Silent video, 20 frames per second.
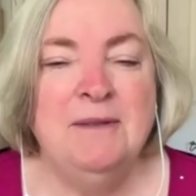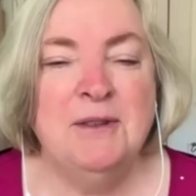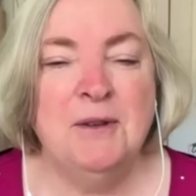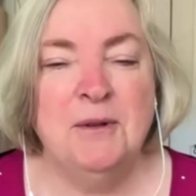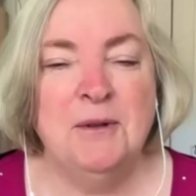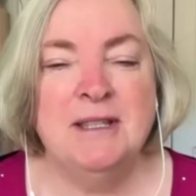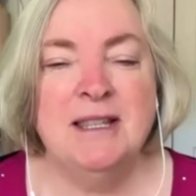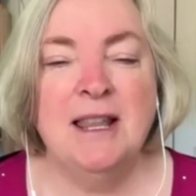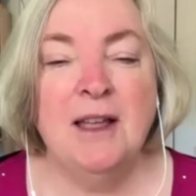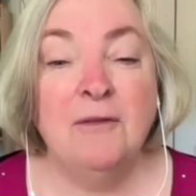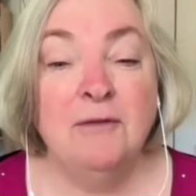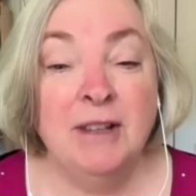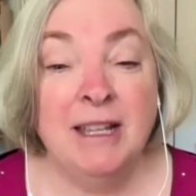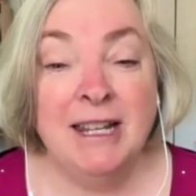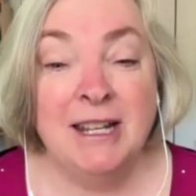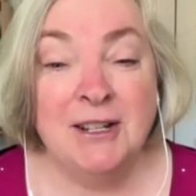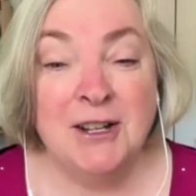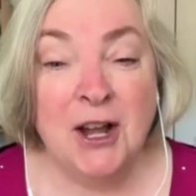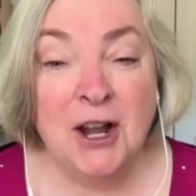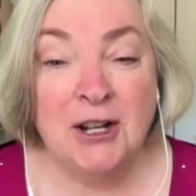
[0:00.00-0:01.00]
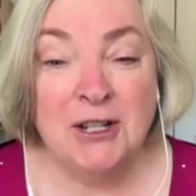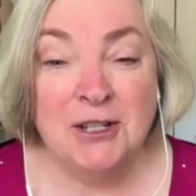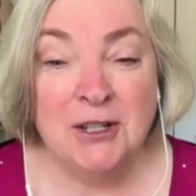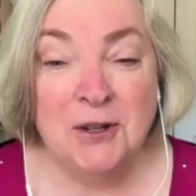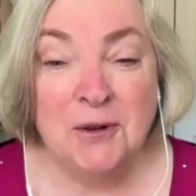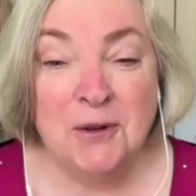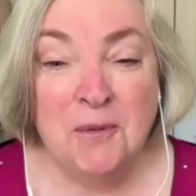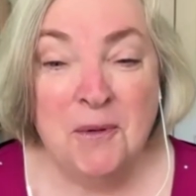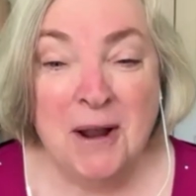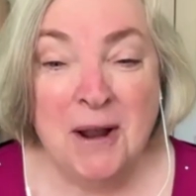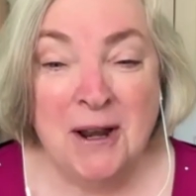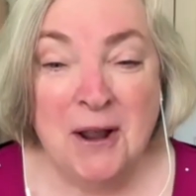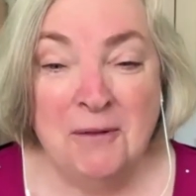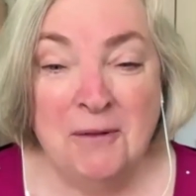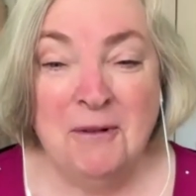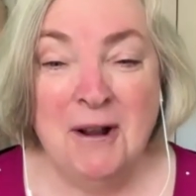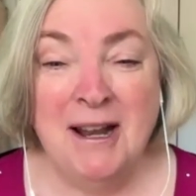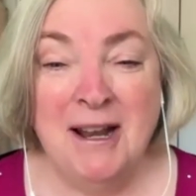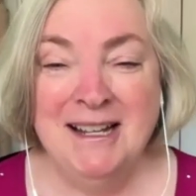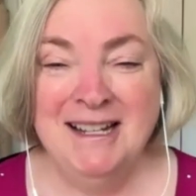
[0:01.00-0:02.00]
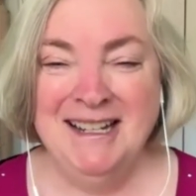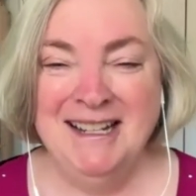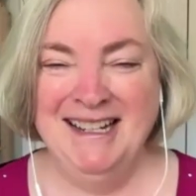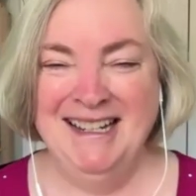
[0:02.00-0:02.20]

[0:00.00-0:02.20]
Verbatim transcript: so it's lovely to talk to you one on one.